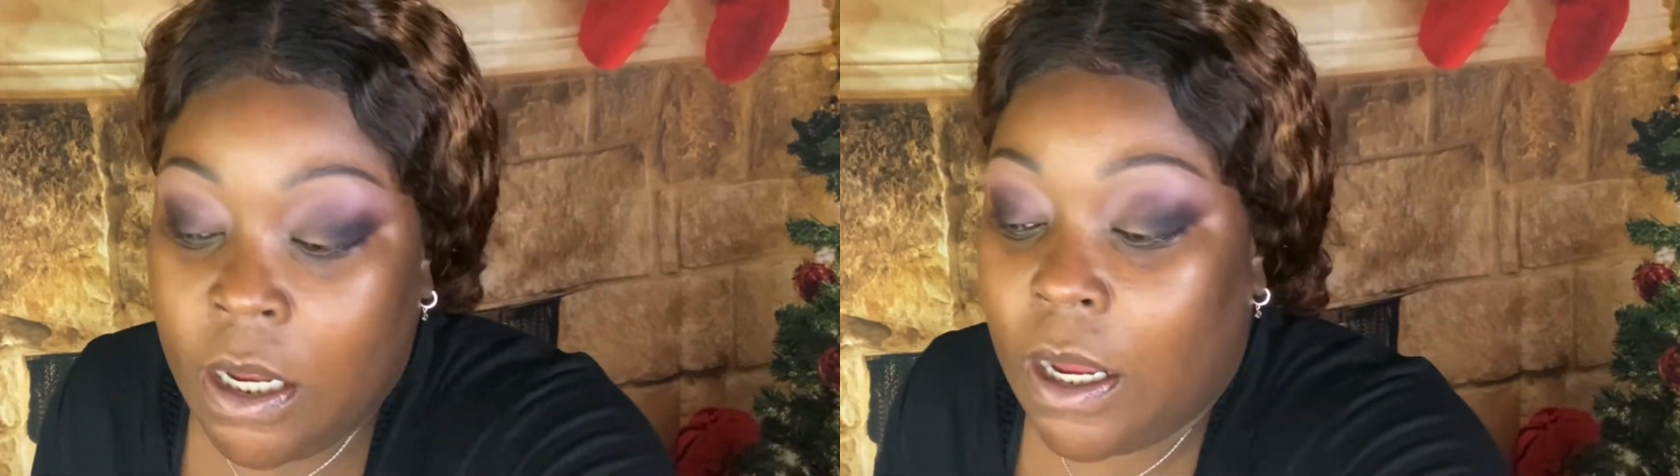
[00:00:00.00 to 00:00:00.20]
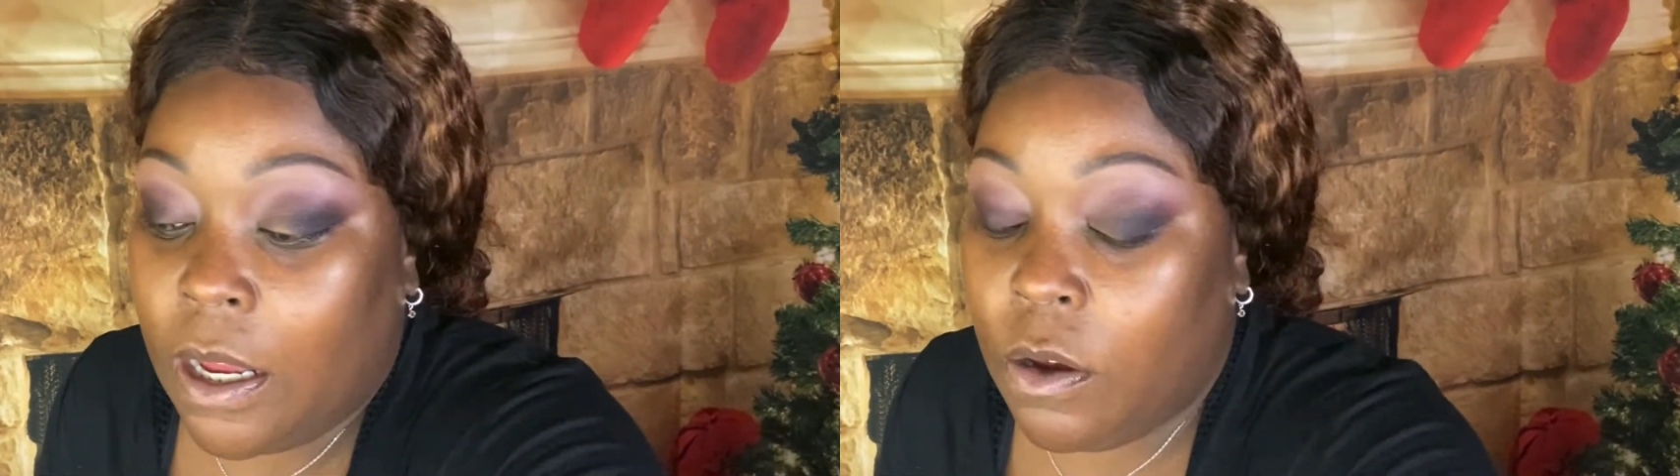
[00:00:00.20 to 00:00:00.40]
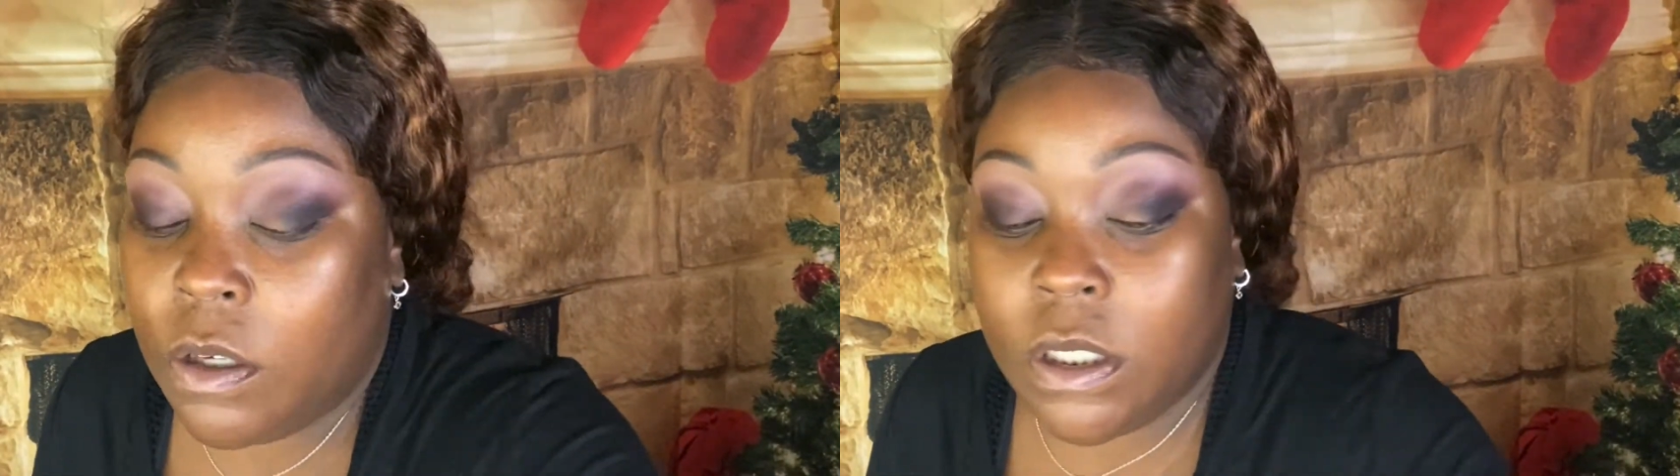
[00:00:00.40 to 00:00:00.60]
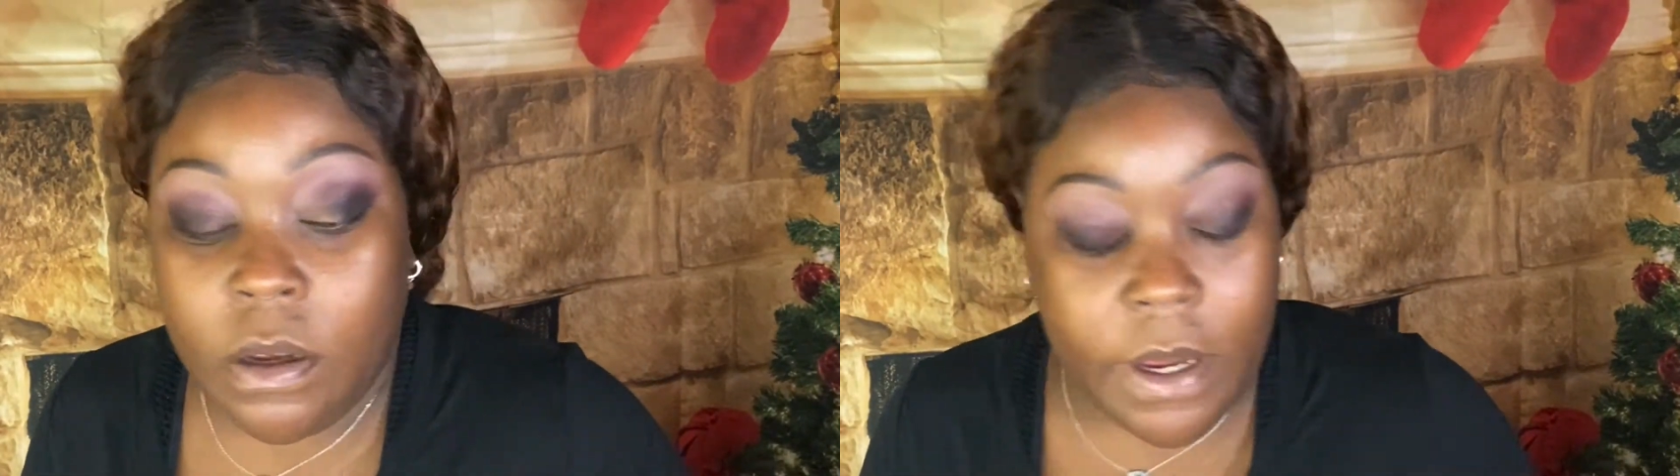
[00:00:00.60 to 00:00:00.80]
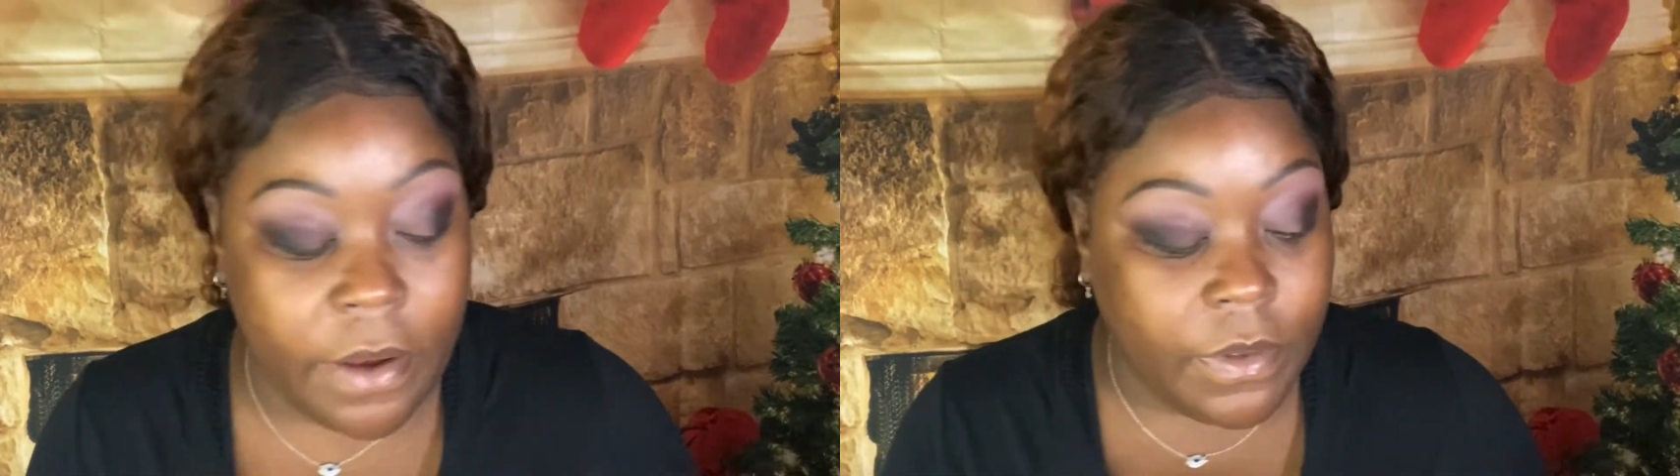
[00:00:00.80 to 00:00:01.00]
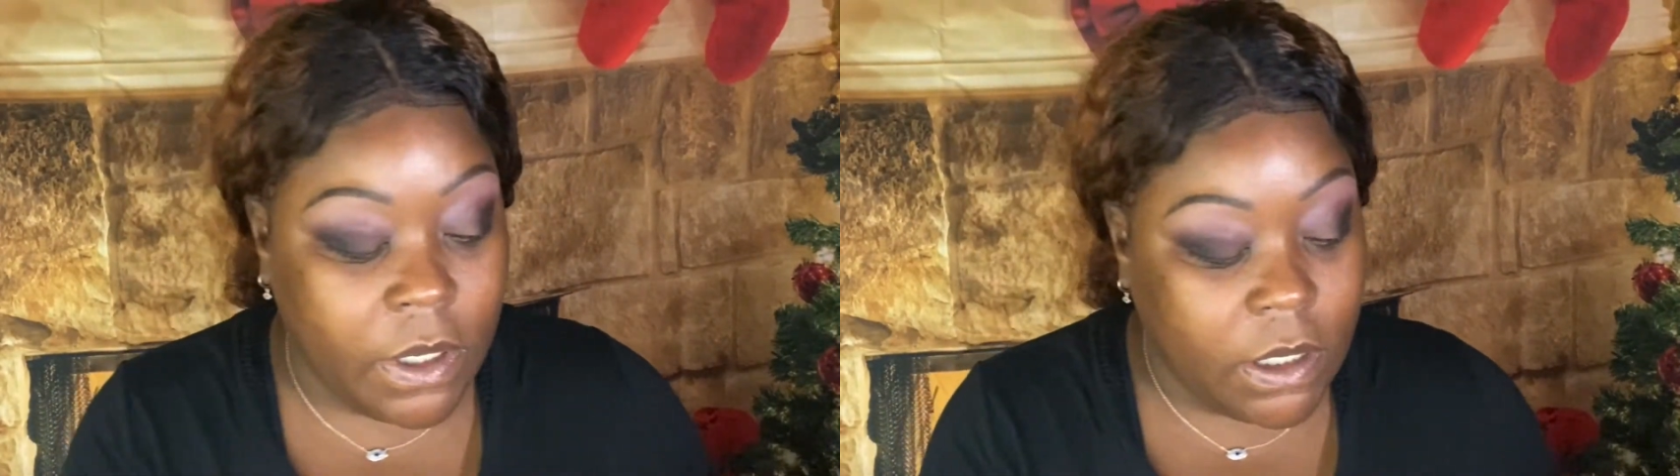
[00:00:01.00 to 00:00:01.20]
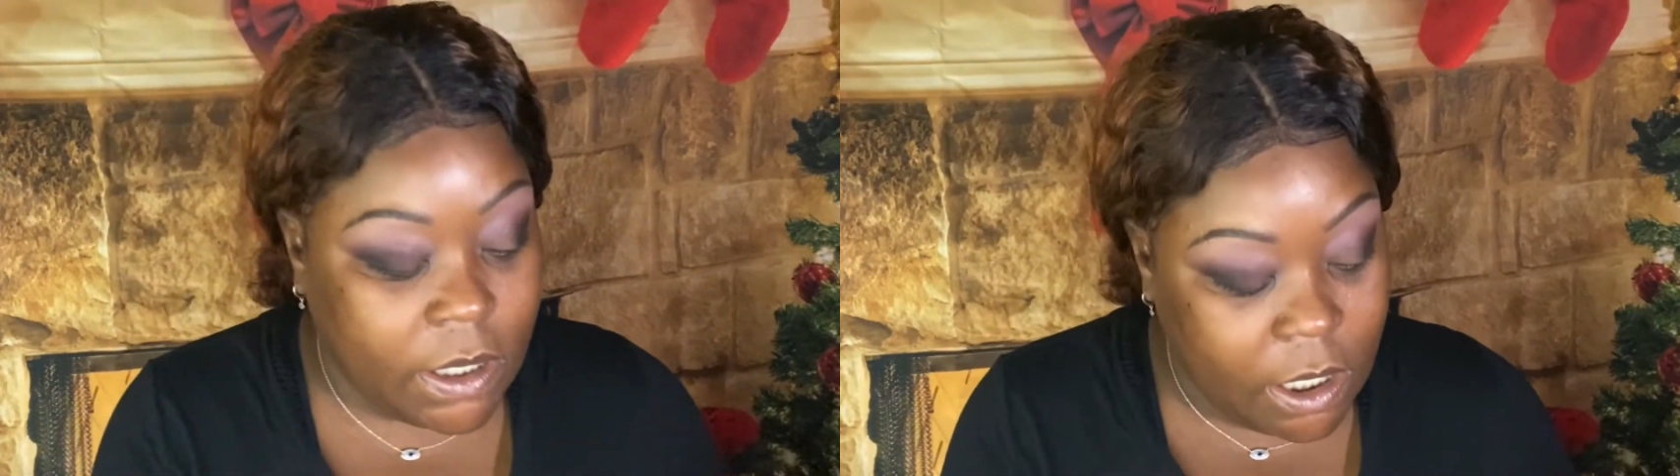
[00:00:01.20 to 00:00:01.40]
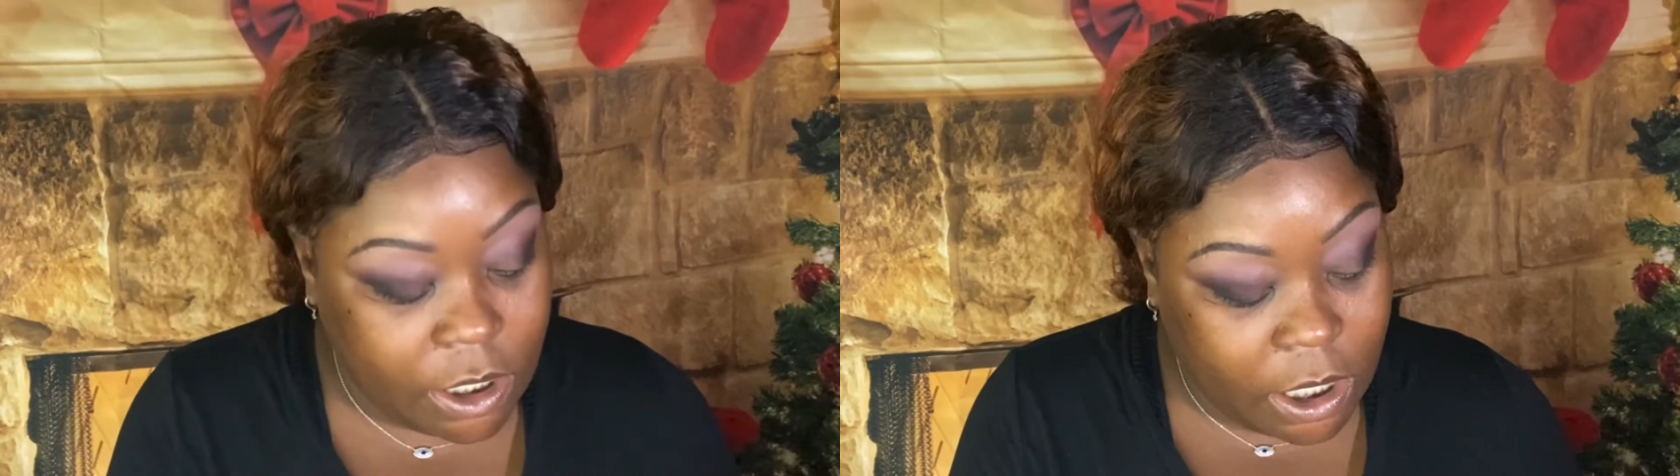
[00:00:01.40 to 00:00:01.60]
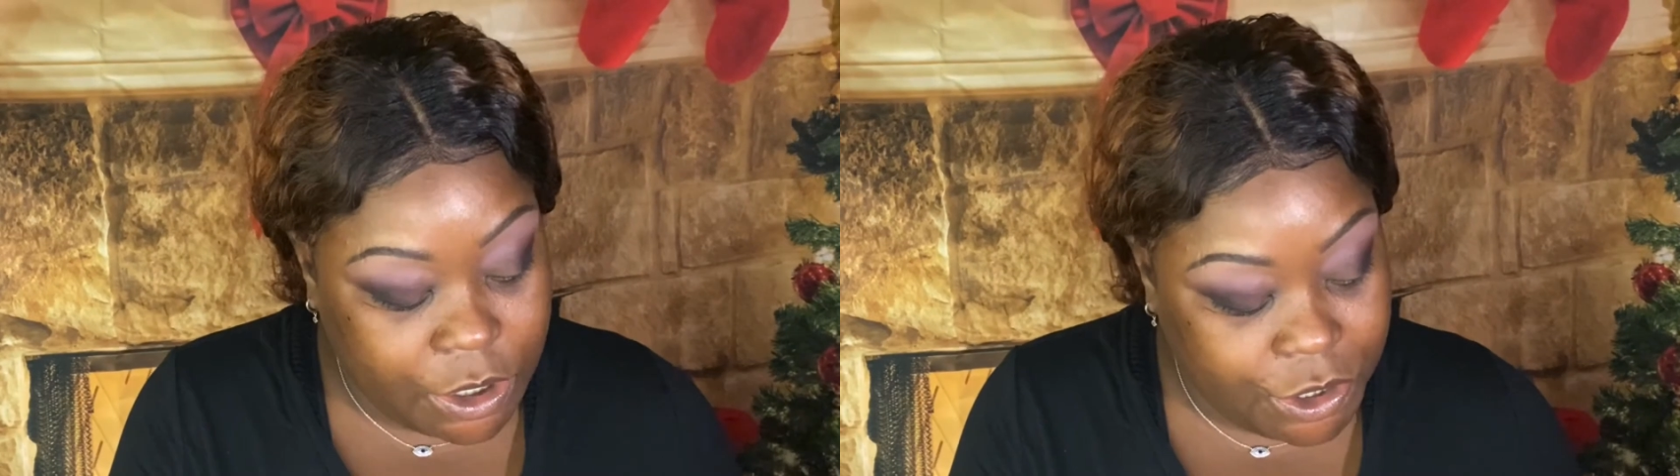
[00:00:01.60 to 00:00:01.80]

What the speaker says: I also have this Natasha